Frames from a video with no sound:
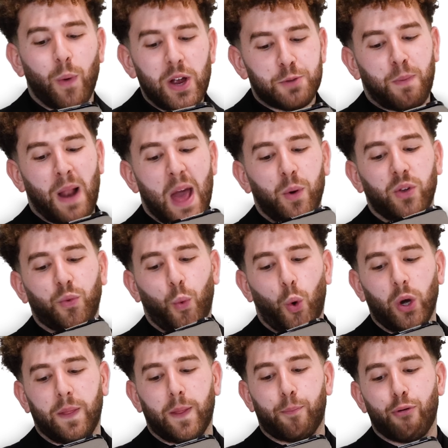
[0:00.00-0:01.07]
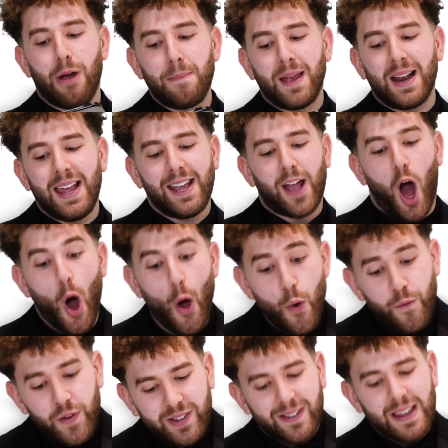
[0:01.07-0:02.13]
which player was awarded the Premier League
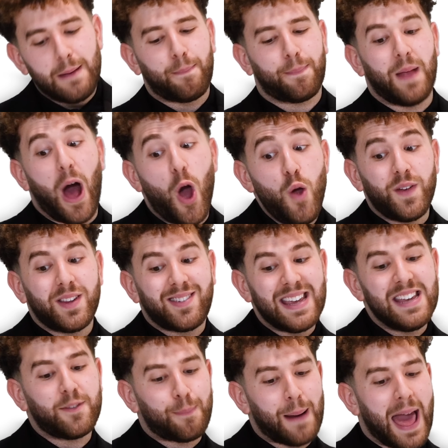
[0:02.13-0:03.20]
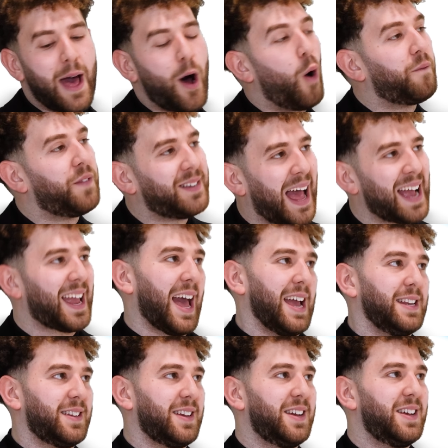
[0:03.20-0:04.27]
Overseas, Overseas Player of the
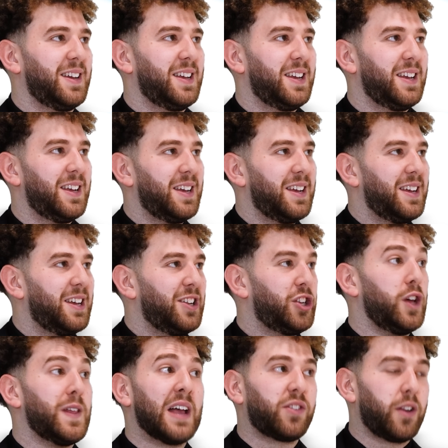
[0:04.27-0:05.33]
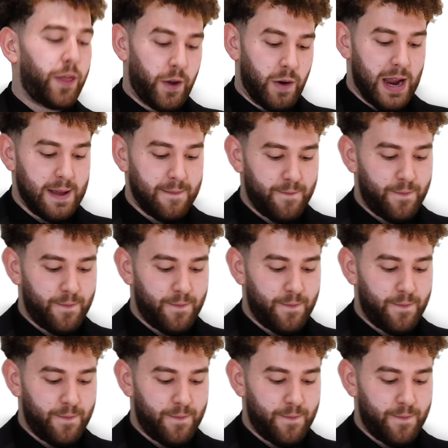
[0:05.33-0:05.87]
Decade? 2003.